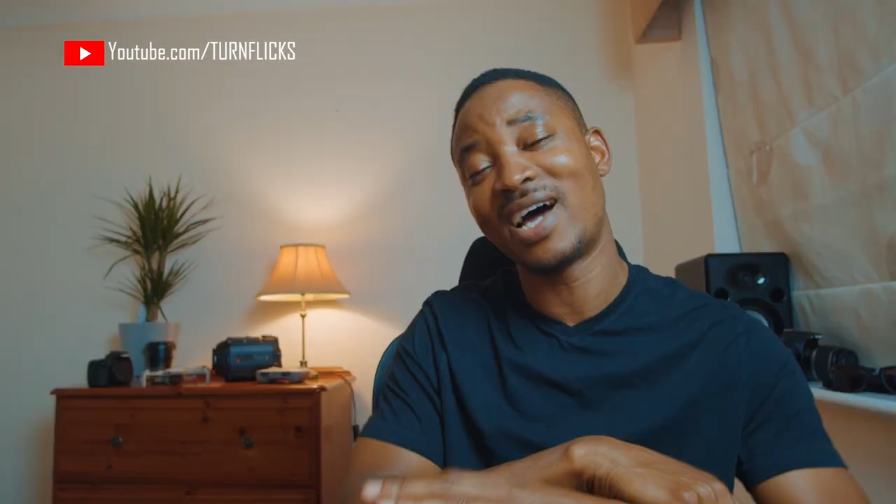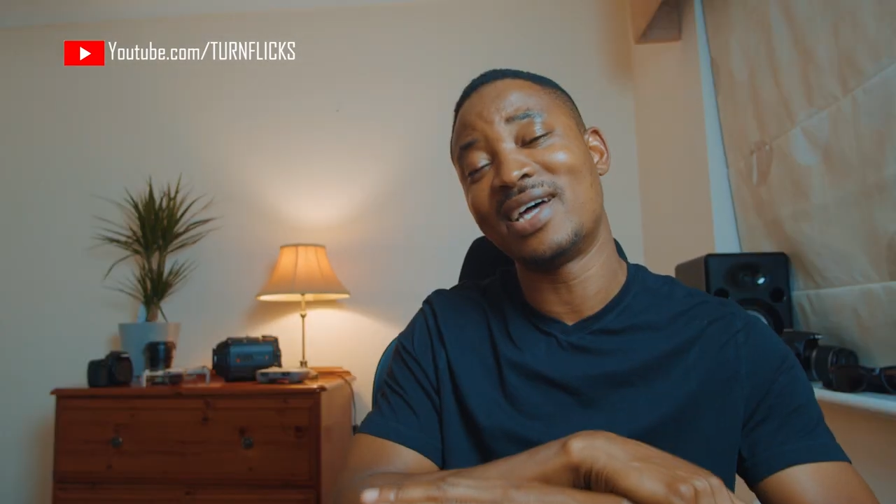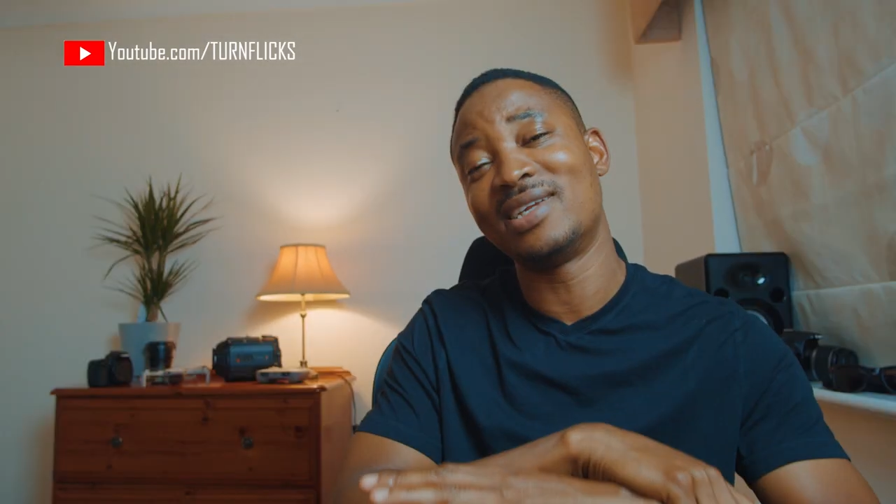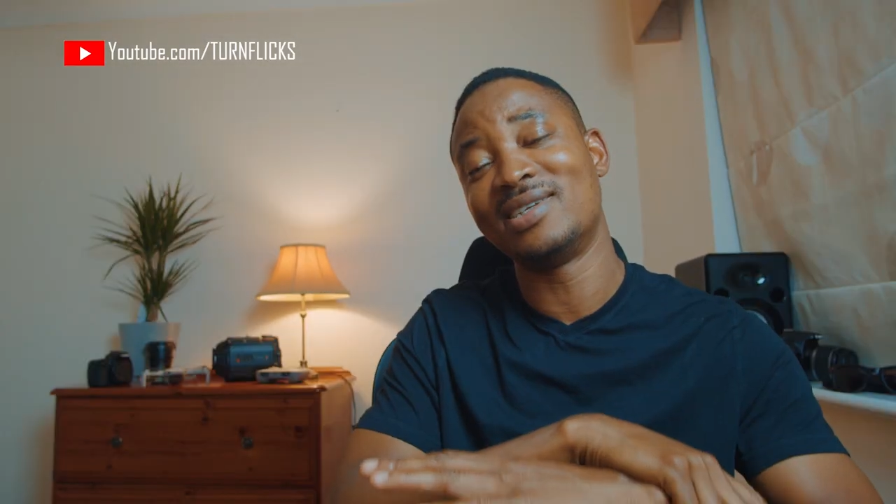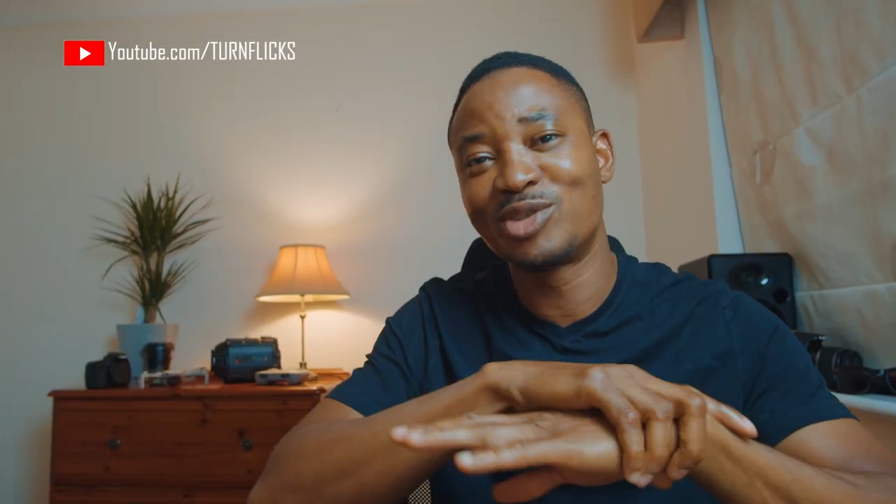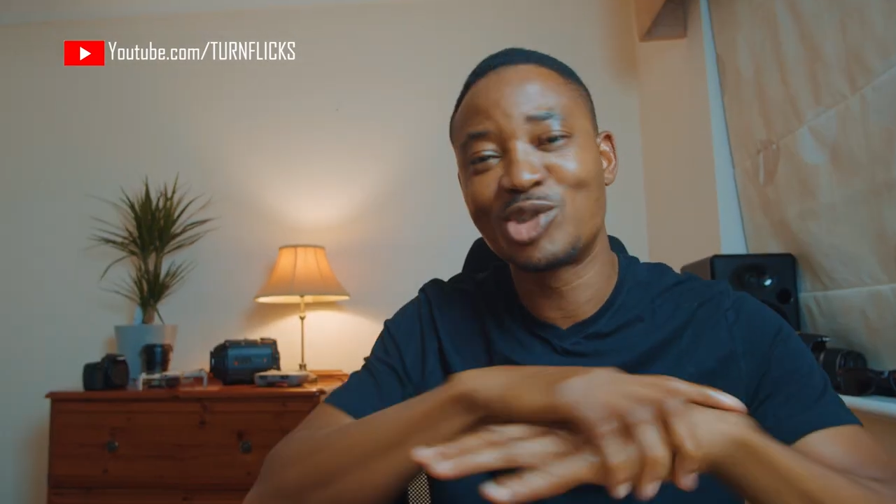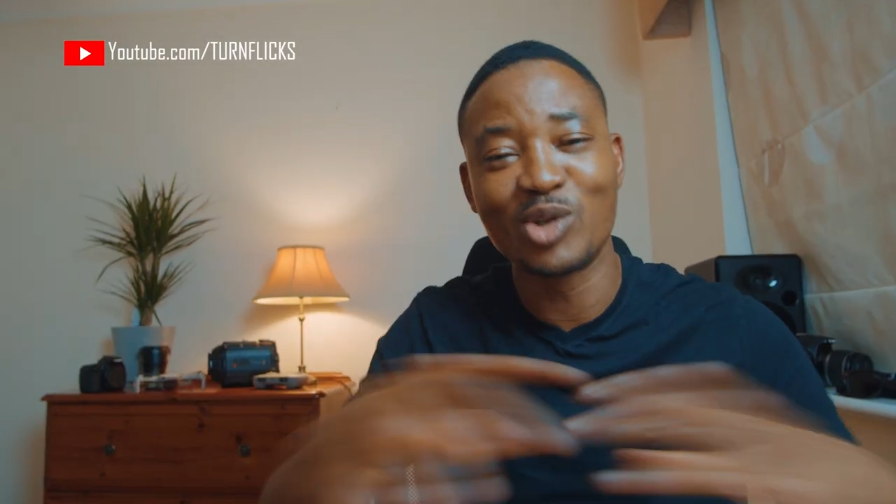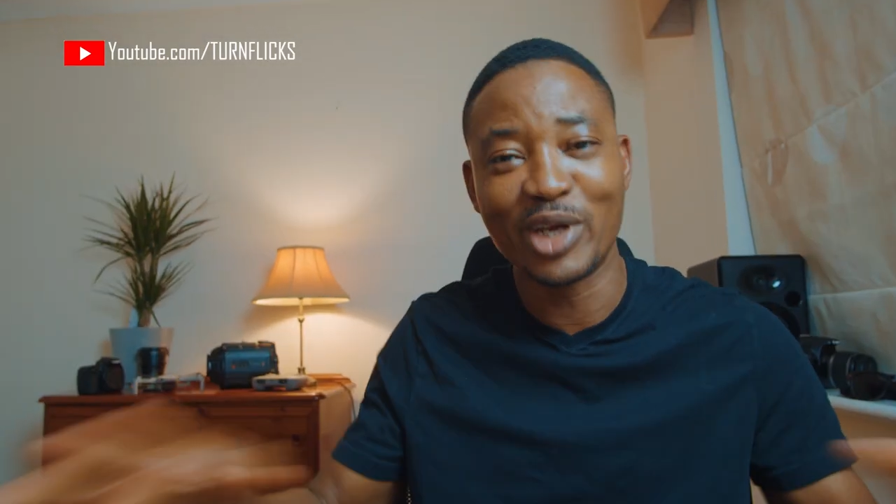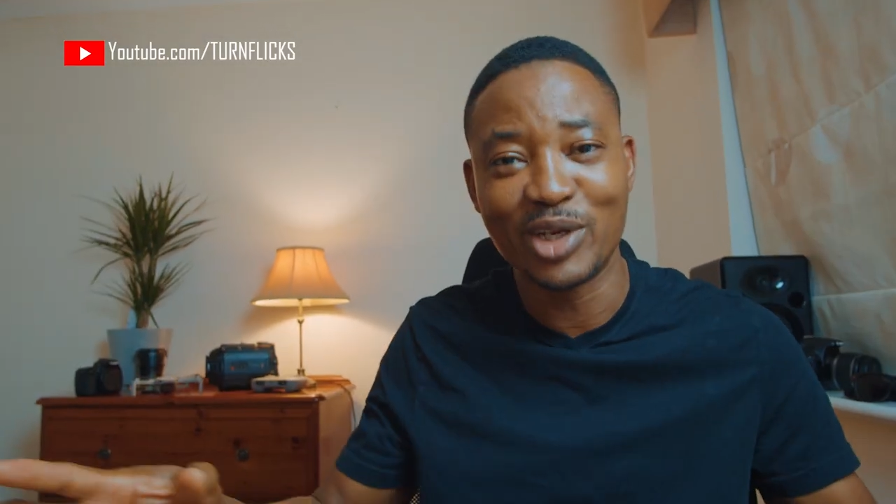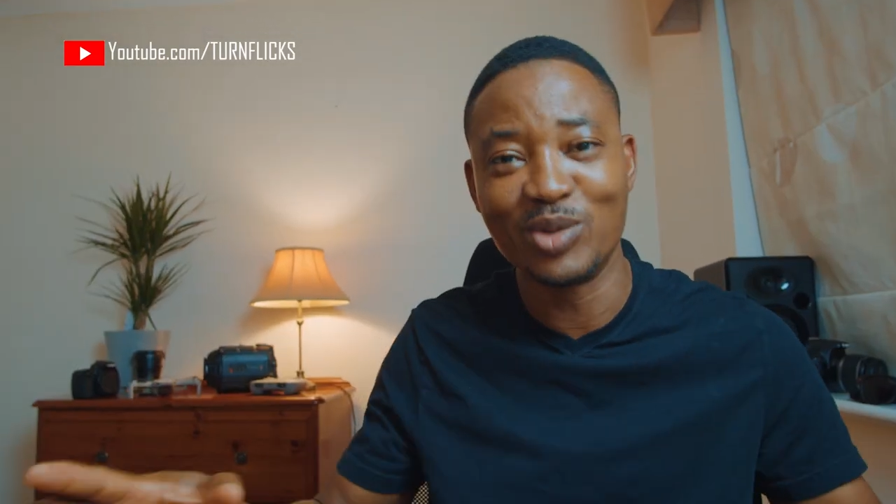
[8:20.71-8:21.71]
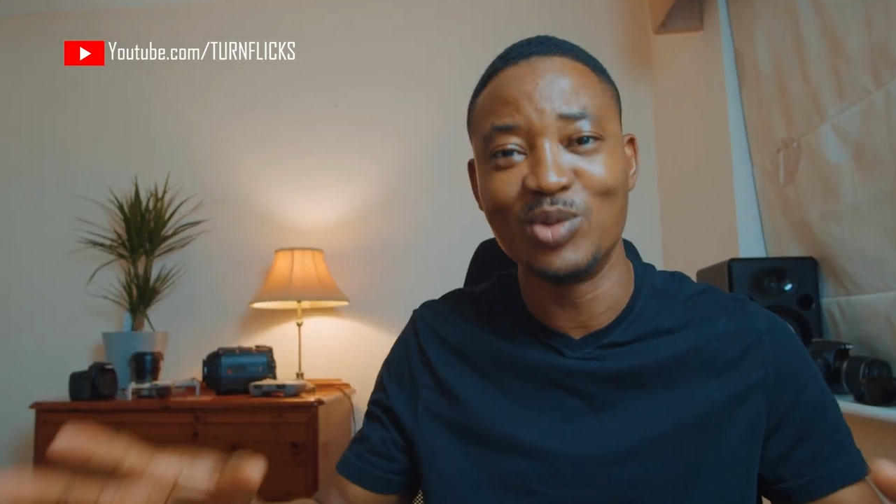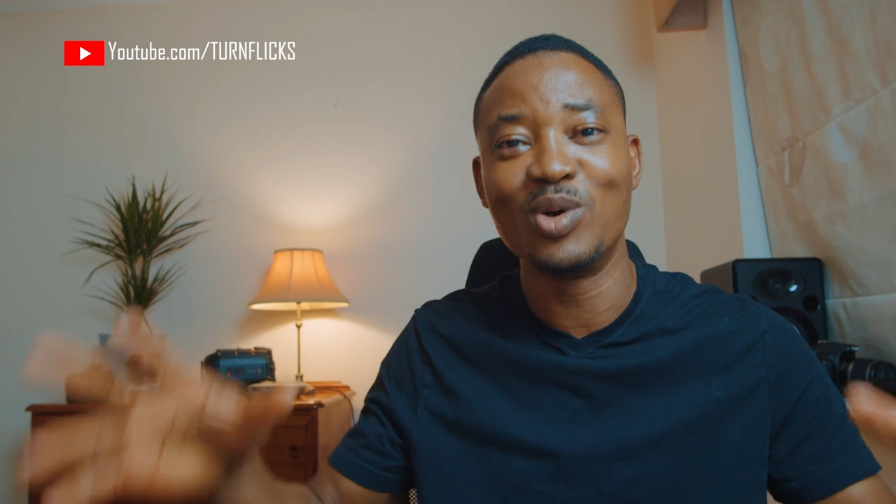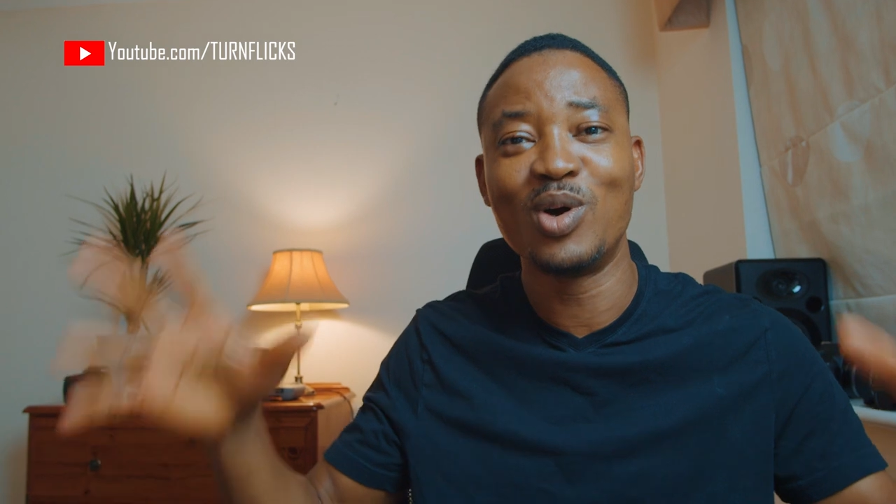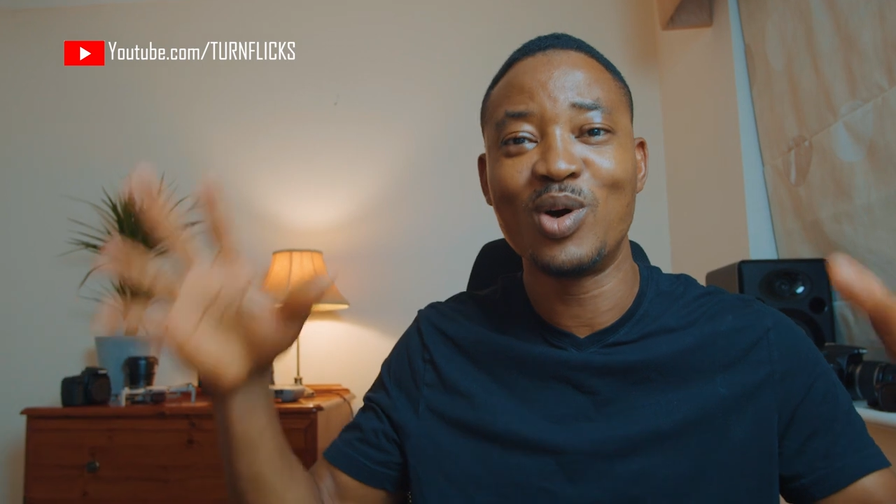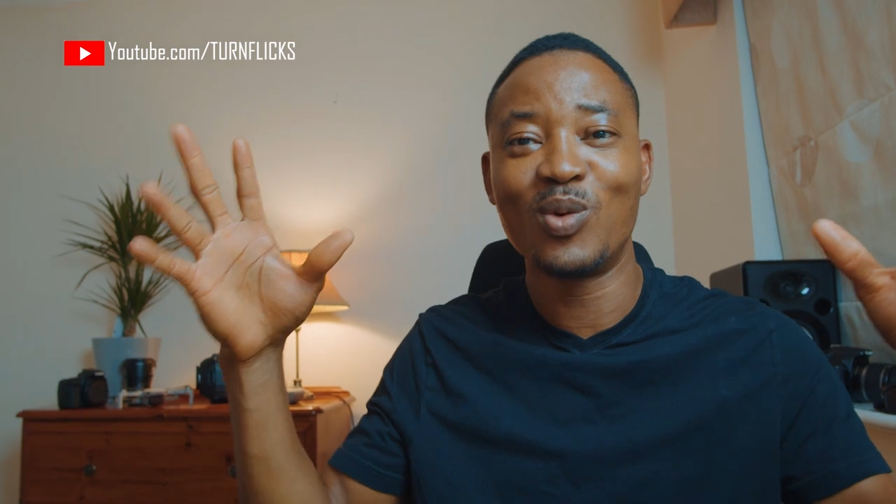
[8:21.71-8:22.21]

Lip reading: and showing you